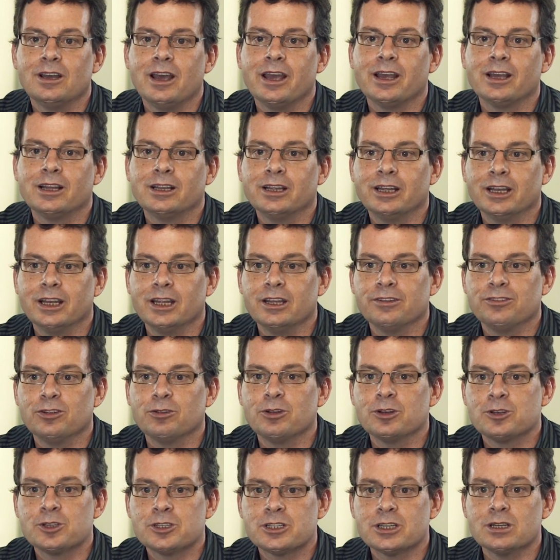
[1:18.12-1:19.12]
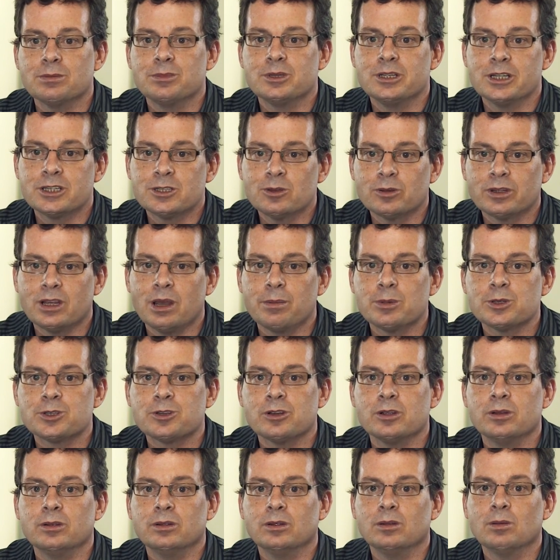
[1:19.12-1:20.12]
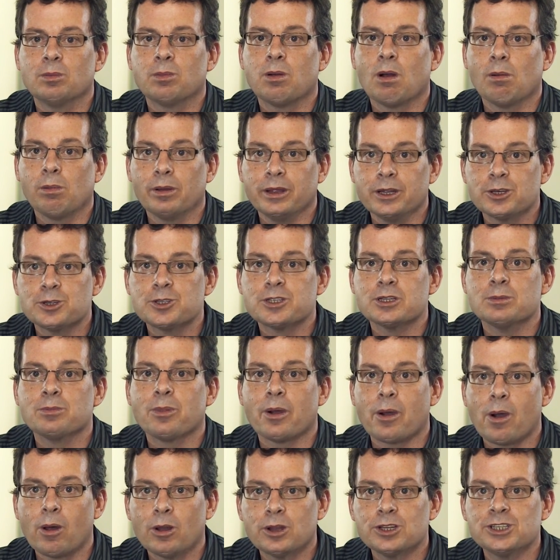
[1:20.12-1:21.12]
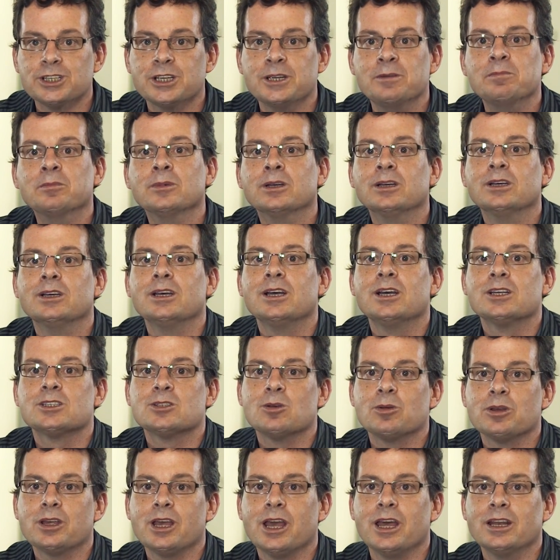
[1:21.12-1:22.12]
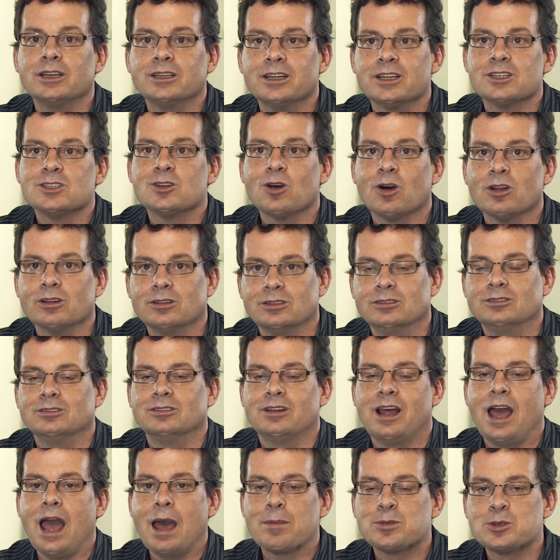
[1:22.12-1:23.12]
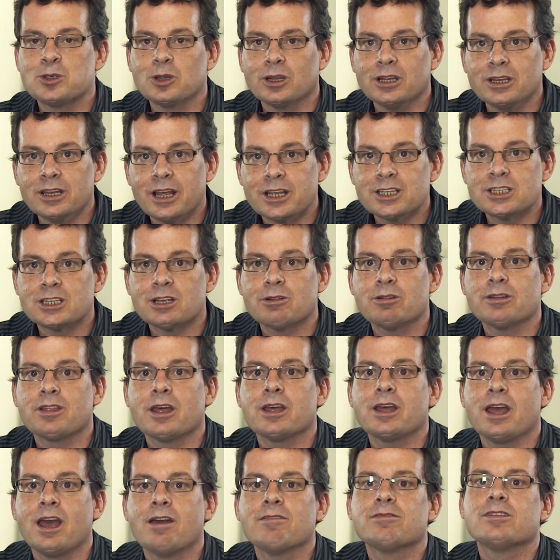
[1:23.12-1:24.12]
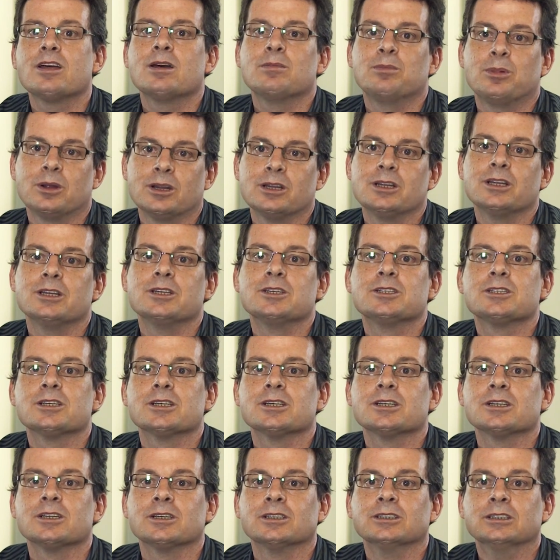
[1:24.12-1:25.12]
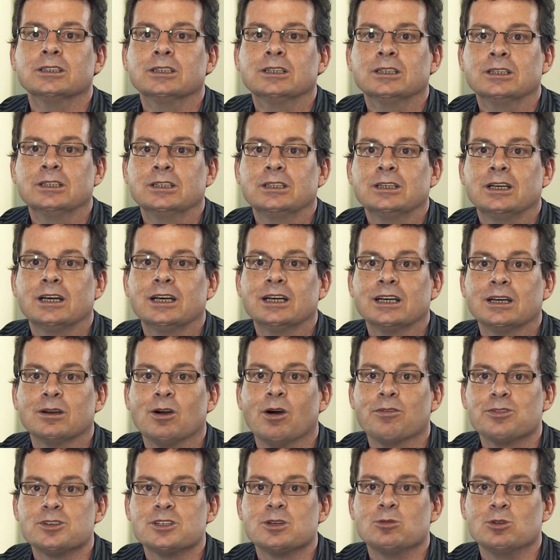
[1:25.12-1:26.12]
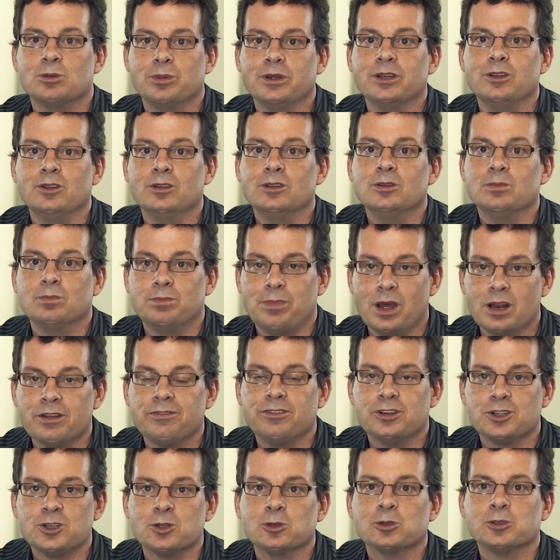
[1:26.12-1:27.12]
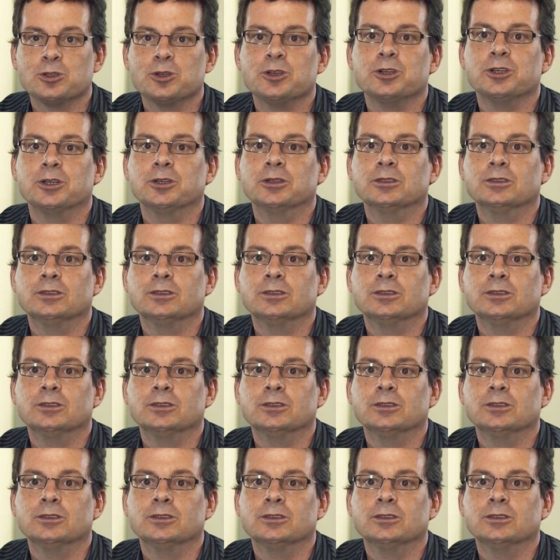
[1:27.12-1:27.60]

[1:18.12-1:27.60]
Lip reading: And clearly if you're interested in medicinal chemistry, you're probably interested in biology. So again, it's not absolutely necessary that you have that, but it is obviously would be beneficial to you.